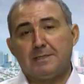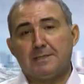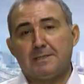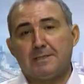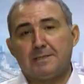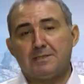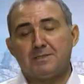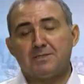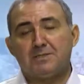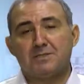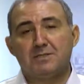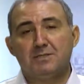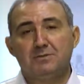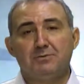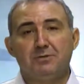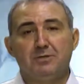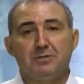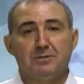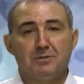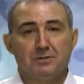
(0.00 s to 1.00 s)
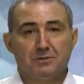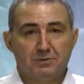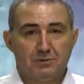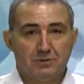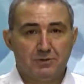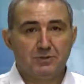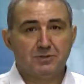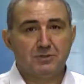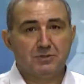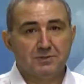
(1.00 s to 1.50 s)
Syrian
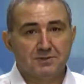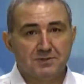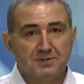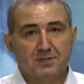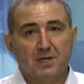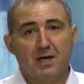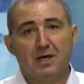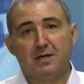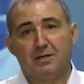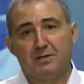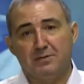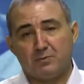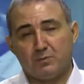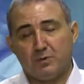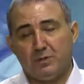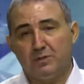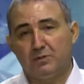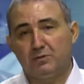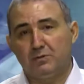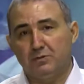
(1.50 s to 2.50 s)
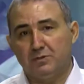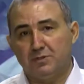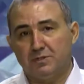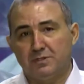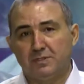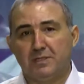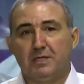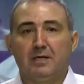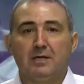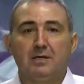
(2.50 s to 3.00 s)
Christian styles we could
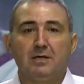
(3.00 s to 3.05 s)
see,